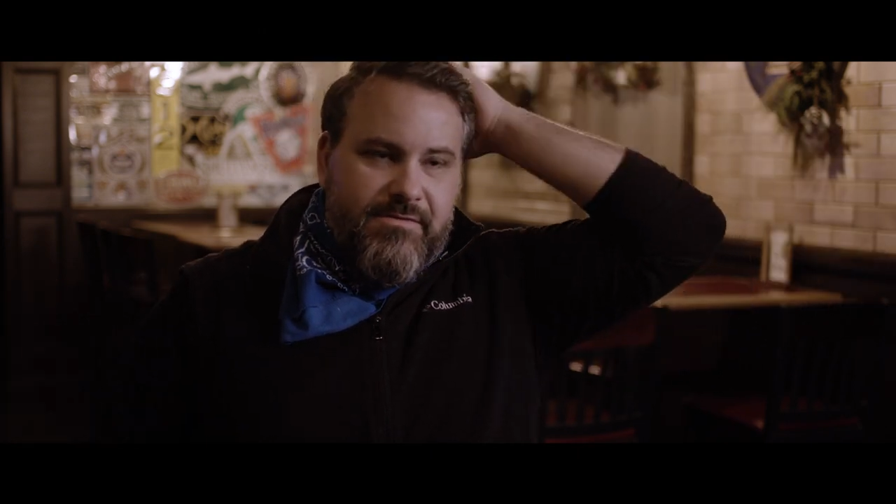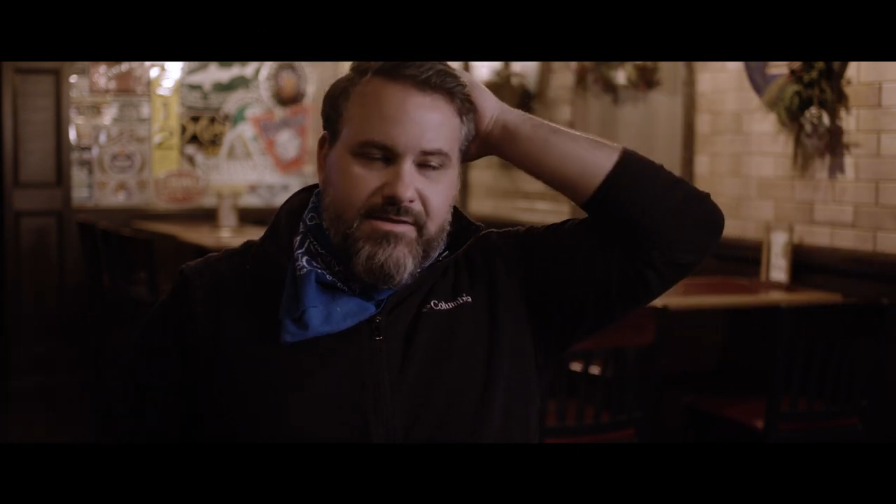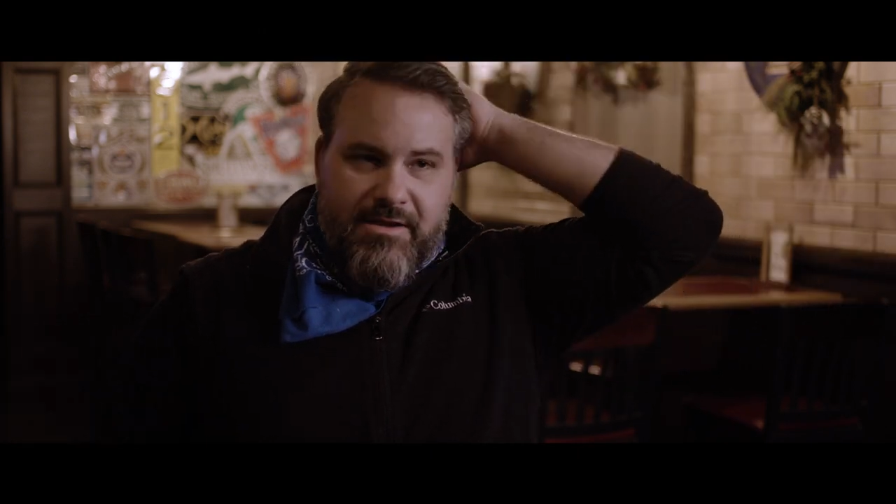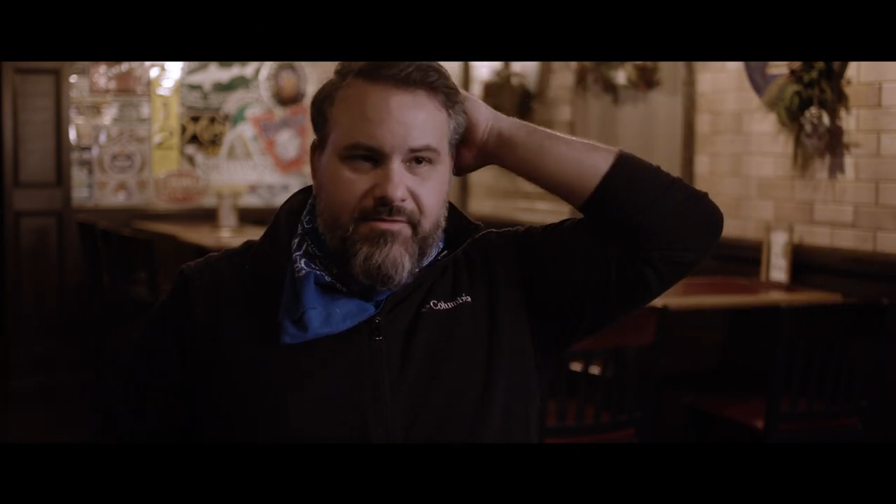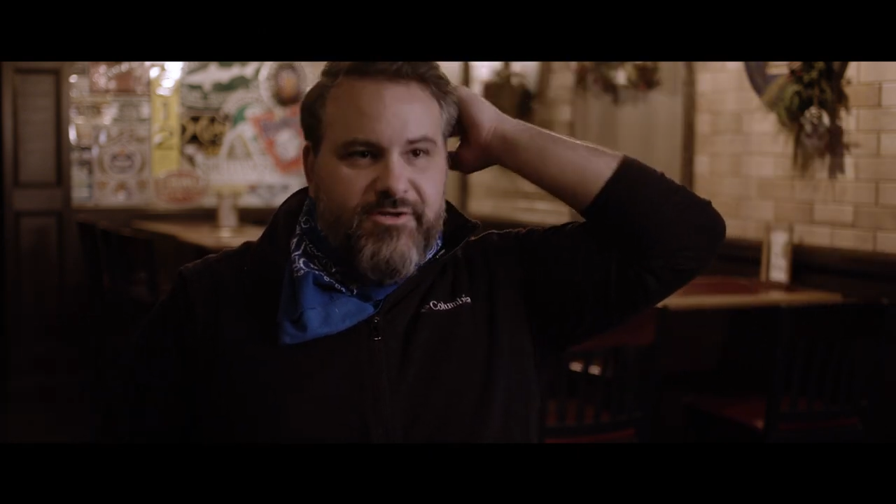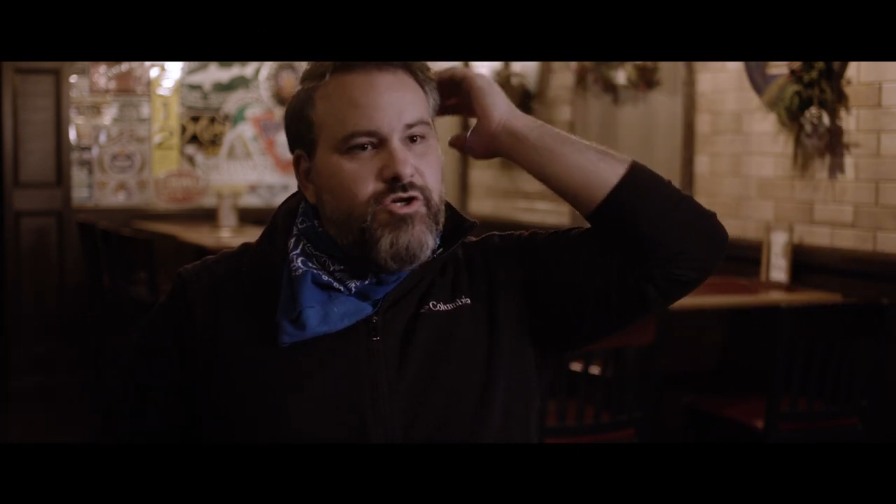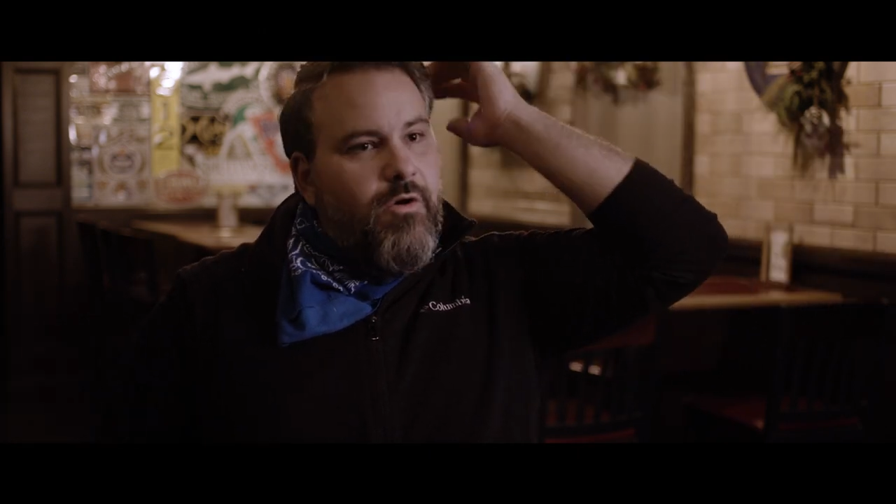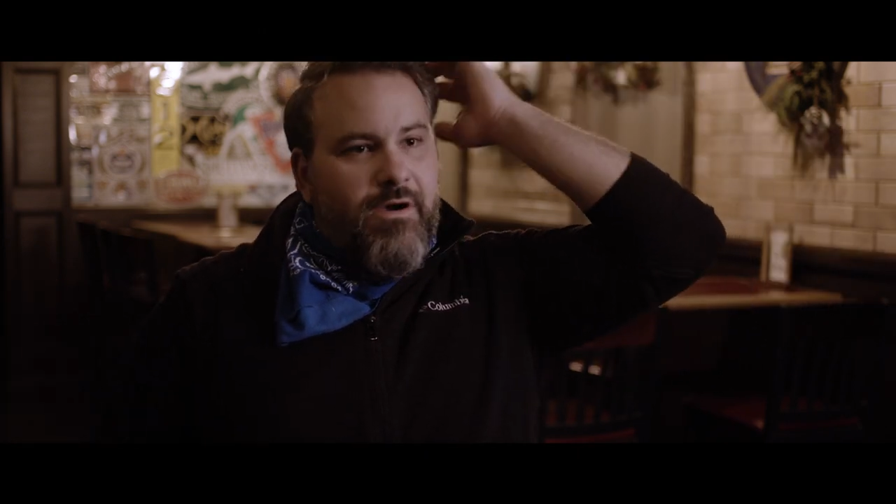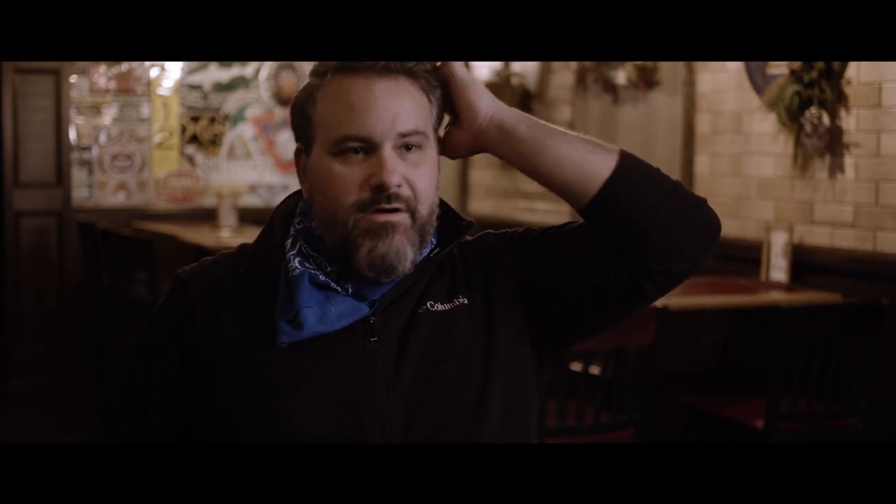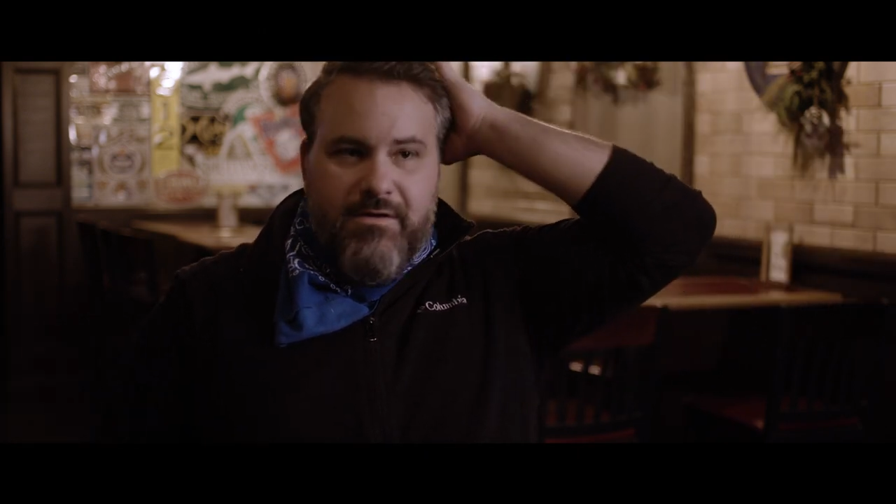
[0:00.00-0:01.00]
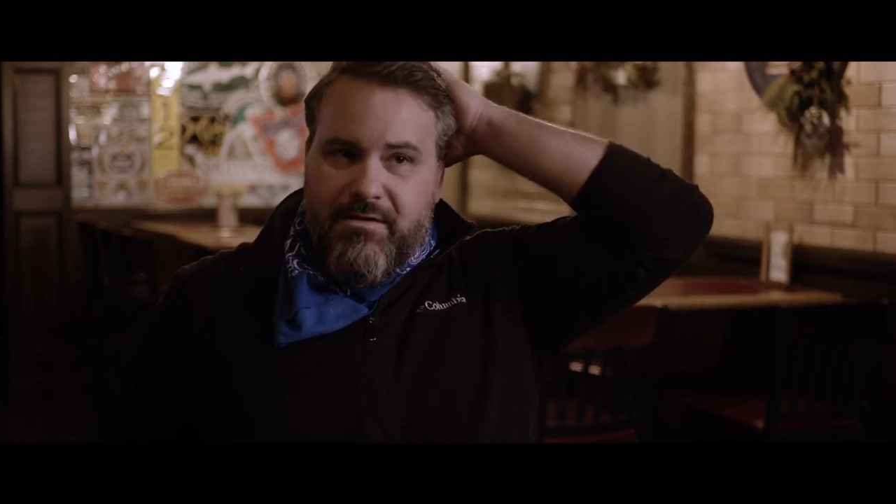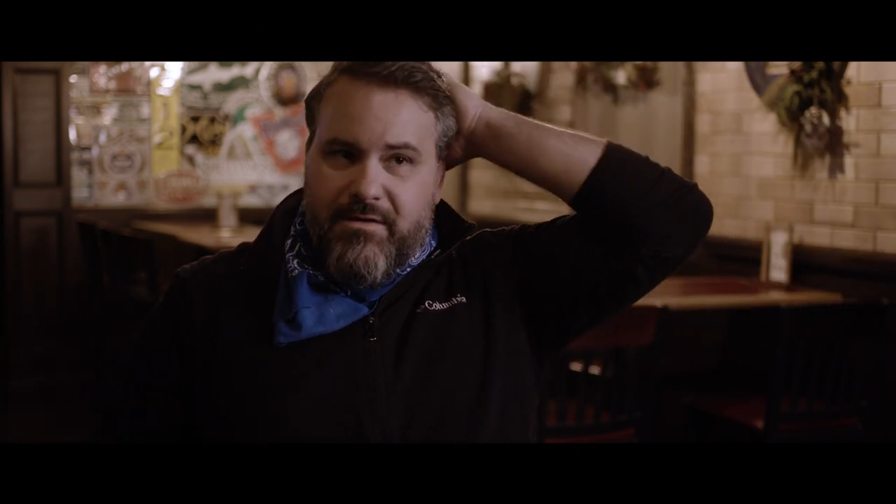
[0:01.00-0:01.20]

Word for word: the, you know, the shore?